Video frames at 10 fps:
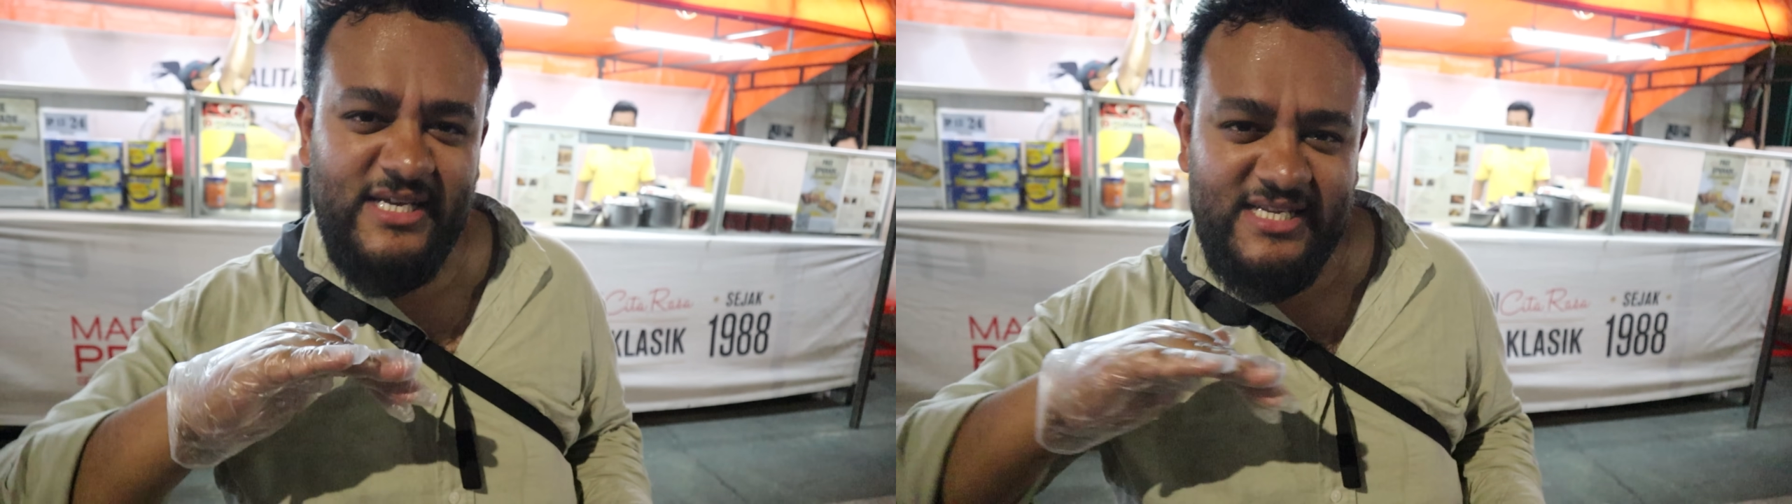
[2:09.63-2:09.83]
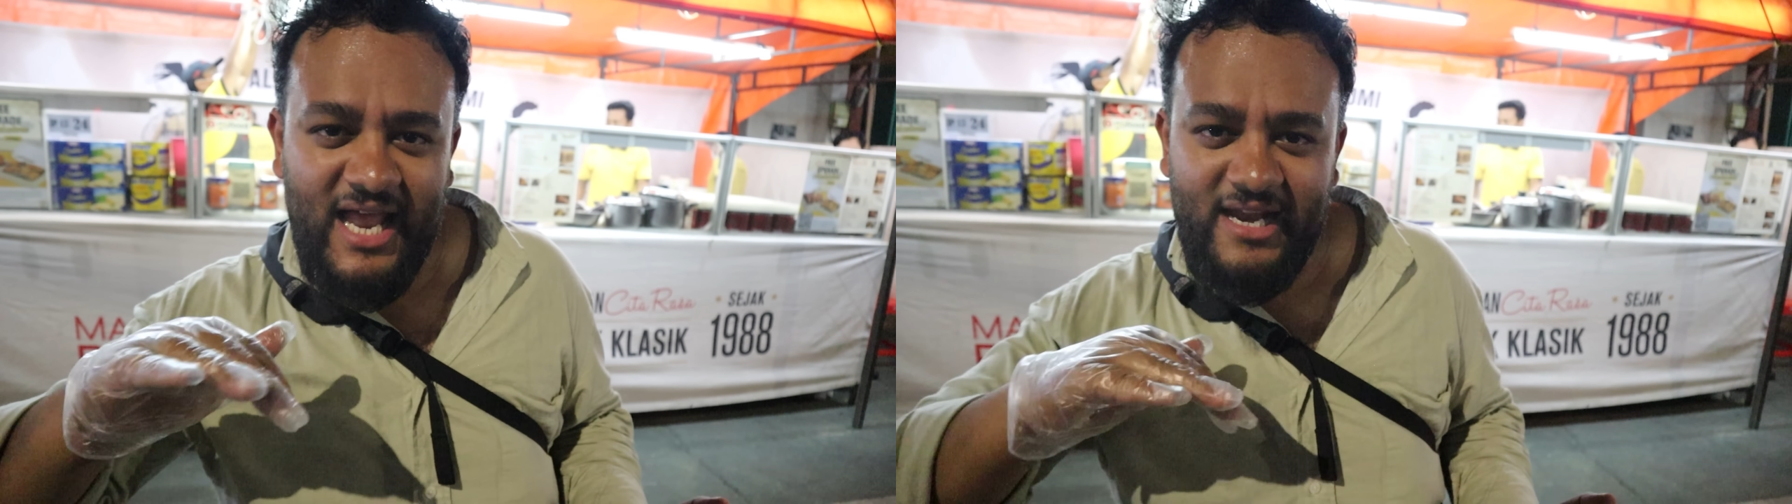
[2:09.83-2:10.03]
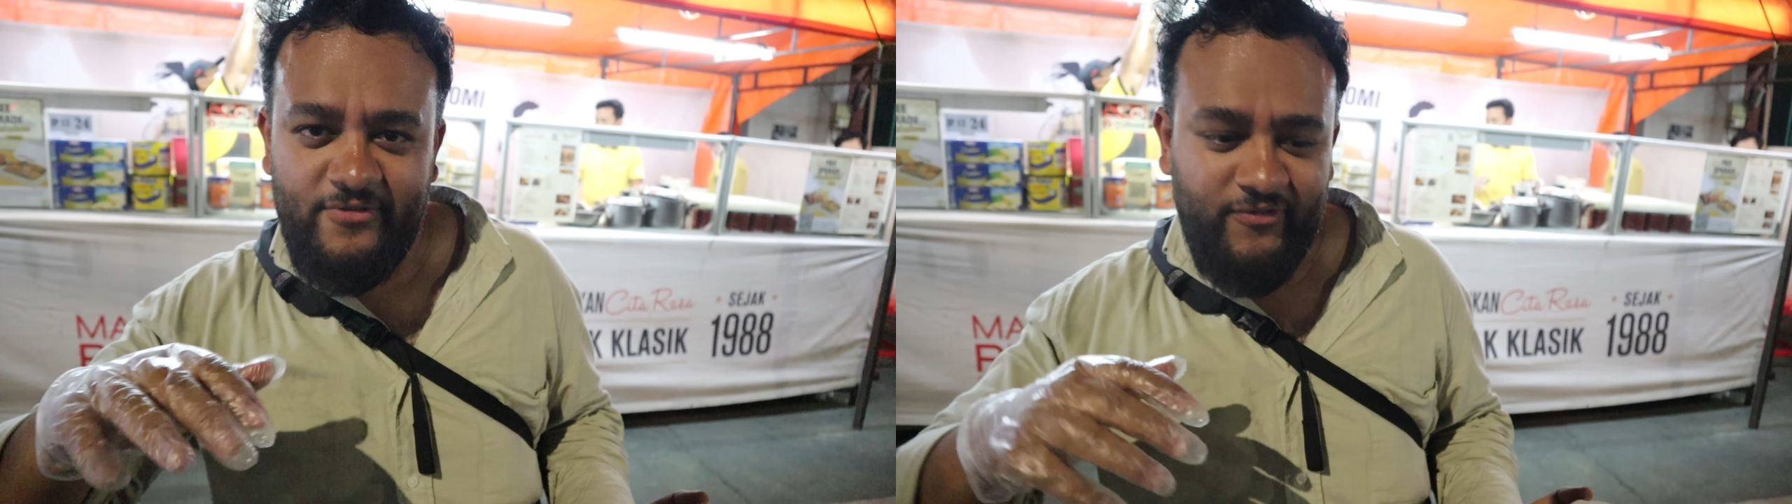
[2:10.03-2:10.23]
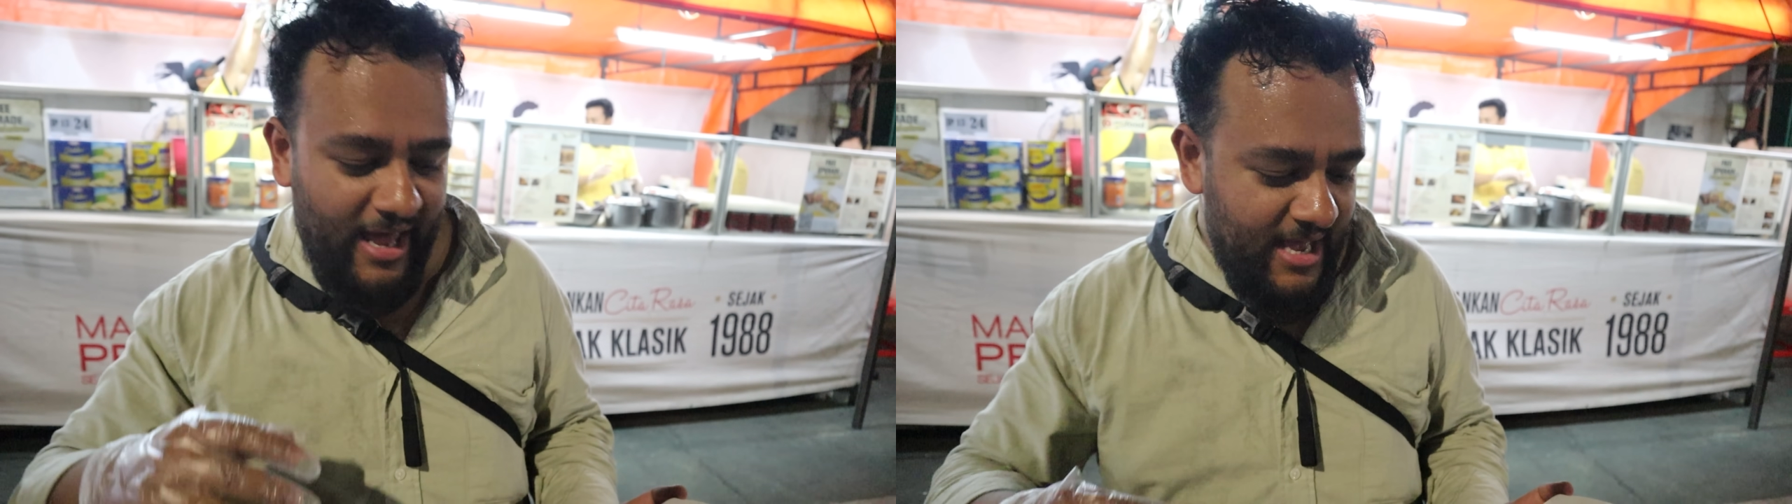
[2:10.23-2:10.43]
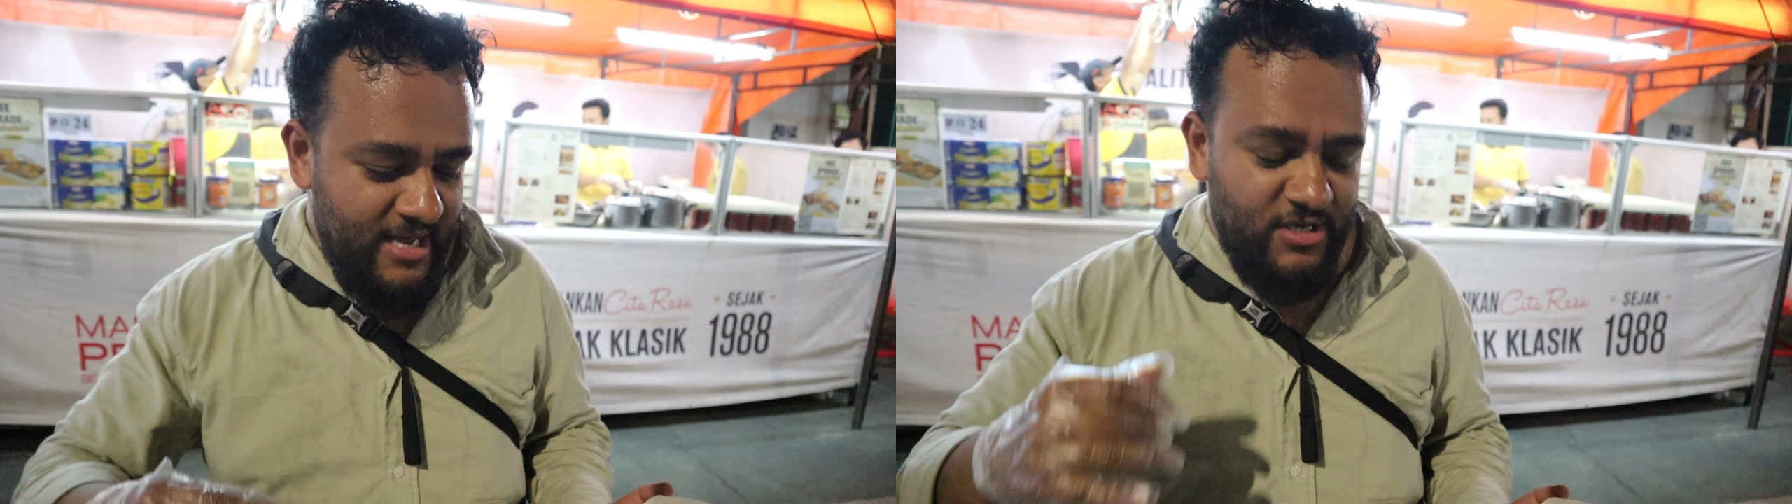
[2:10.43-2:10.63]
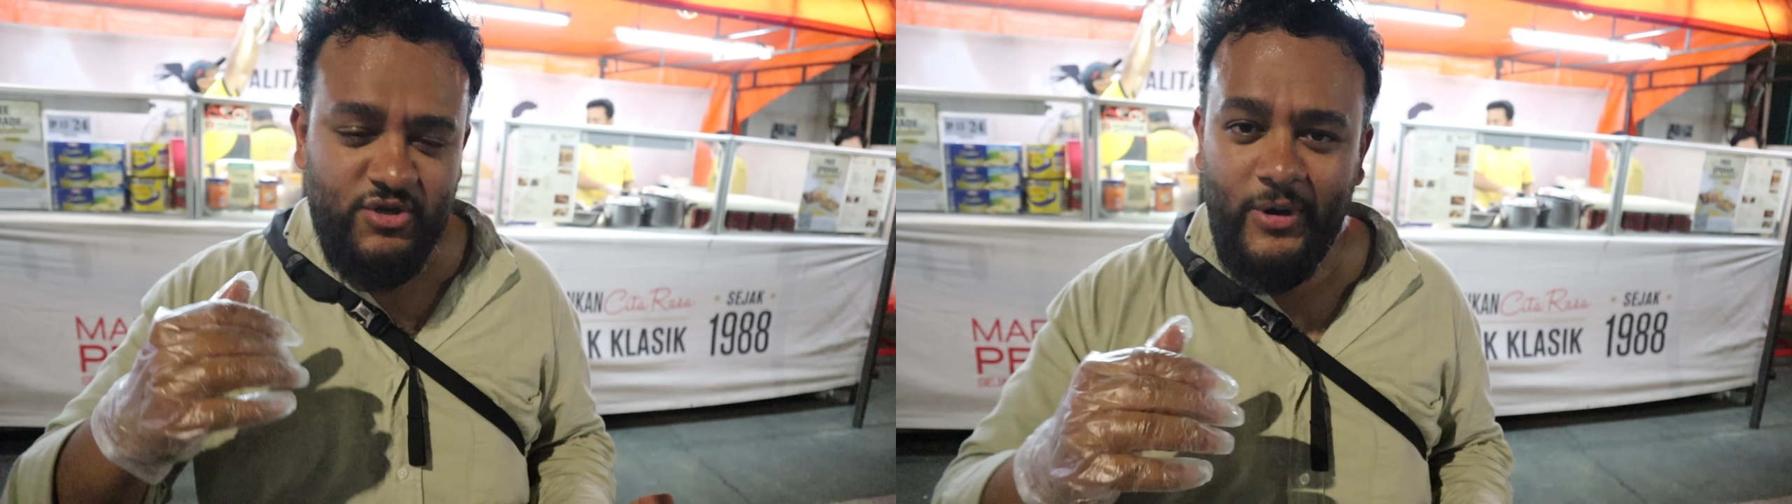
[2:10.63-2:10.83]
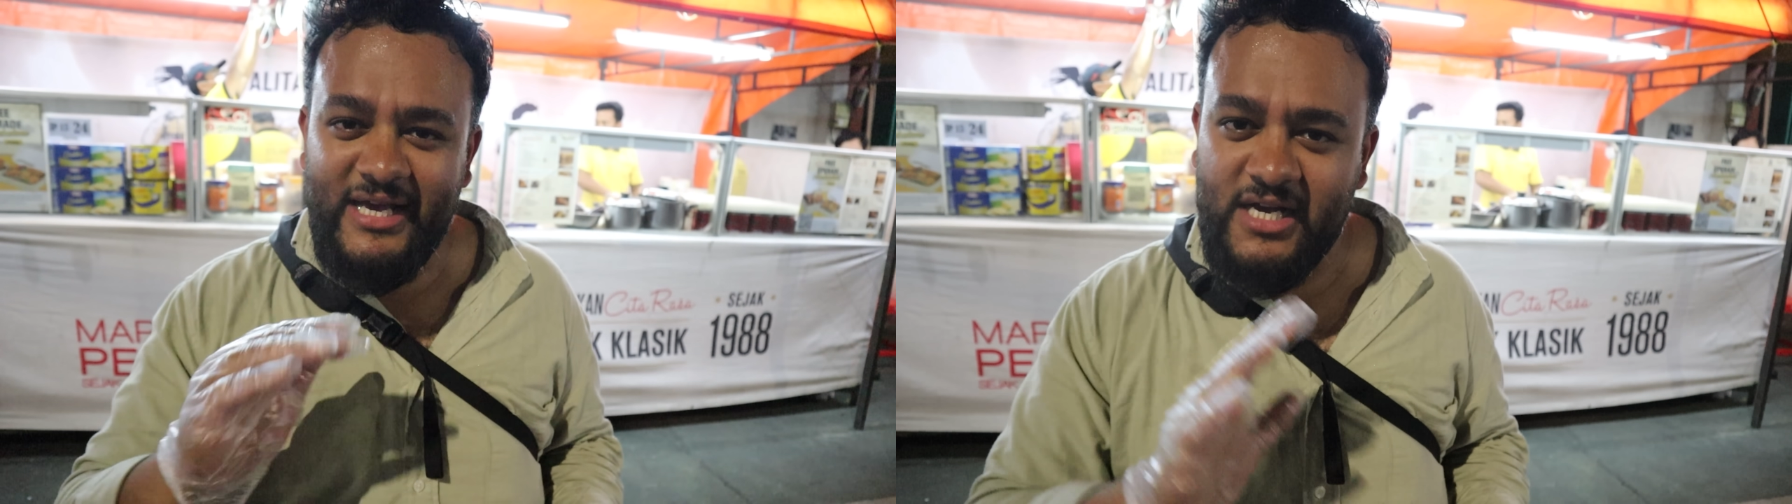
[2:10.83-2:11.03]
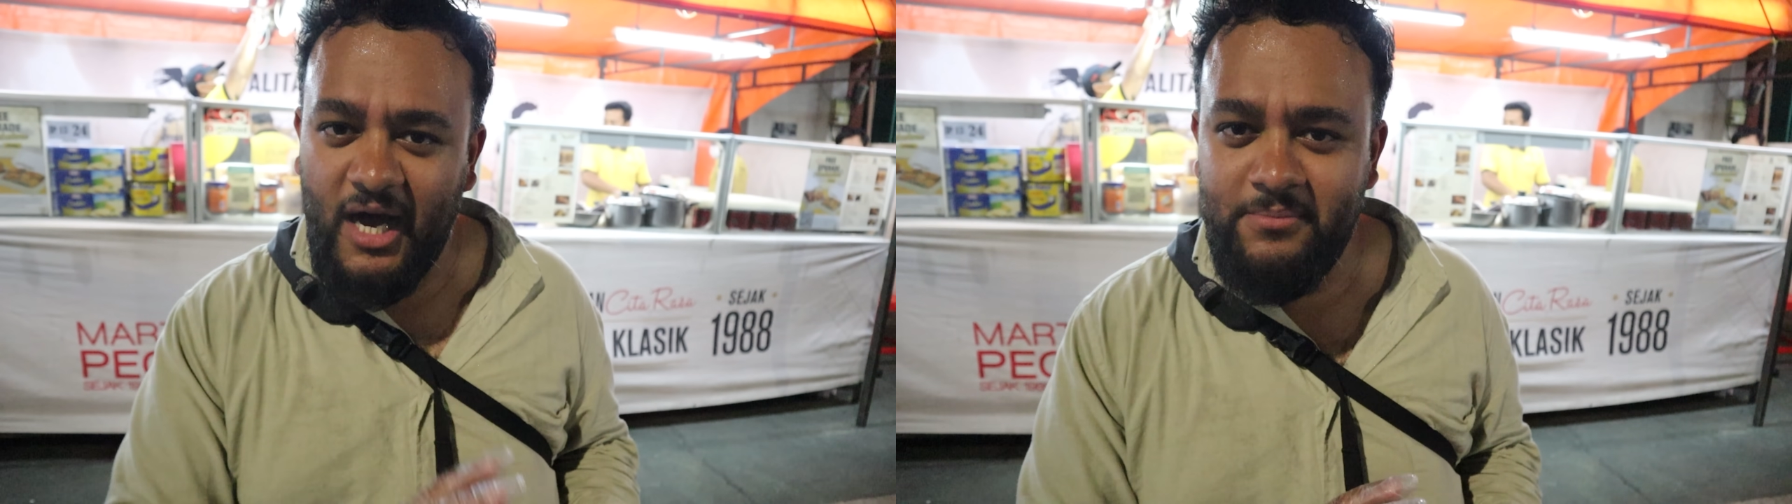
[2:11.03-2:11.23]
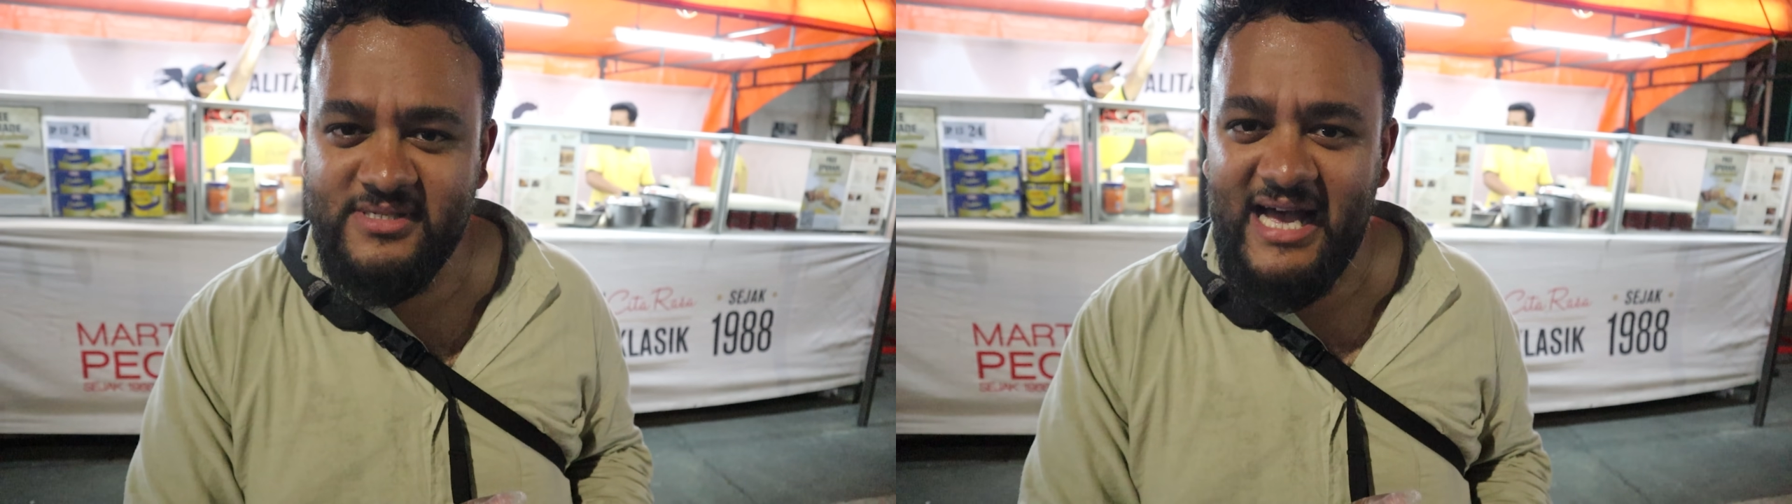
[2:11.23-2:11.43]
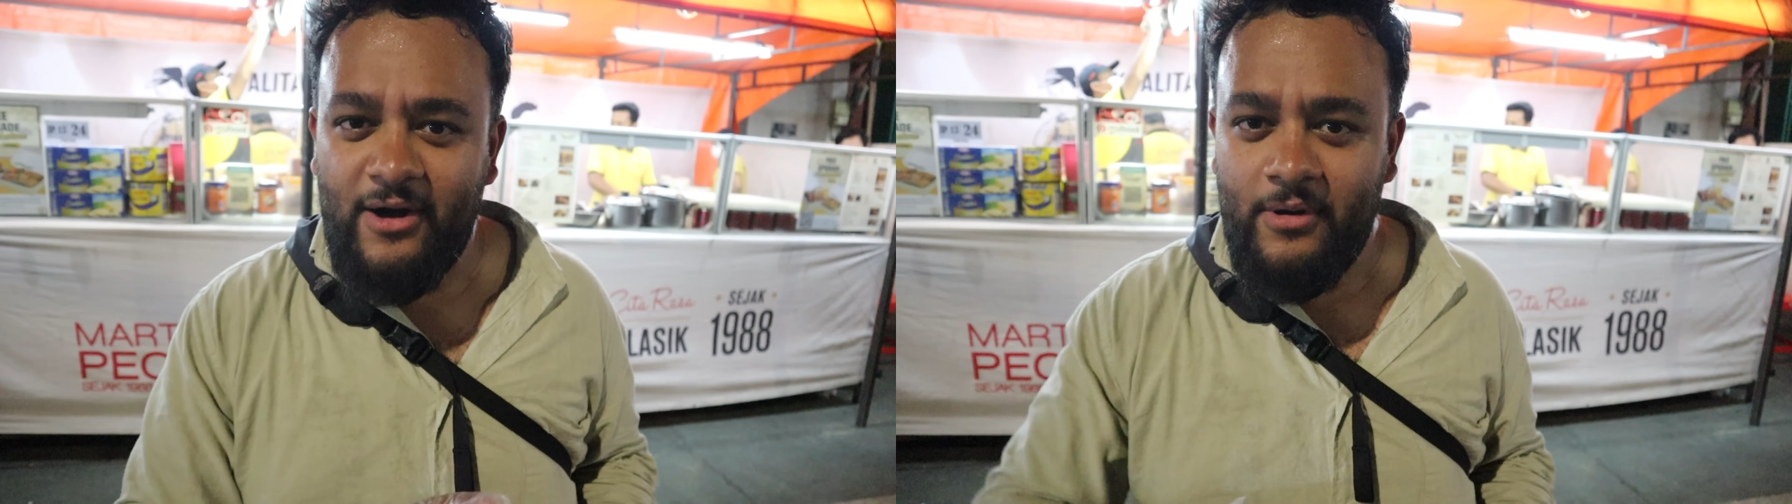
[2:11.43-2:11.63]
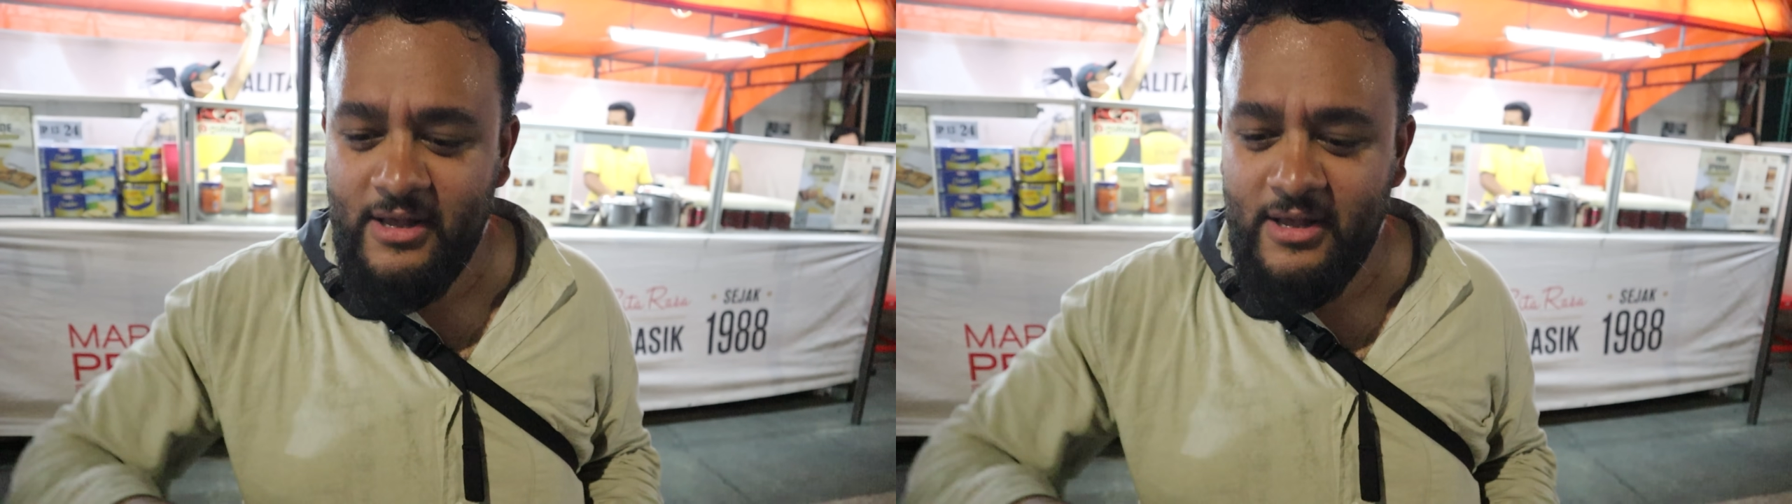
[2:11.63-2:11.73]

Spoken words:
are slightly flat, so when it comes out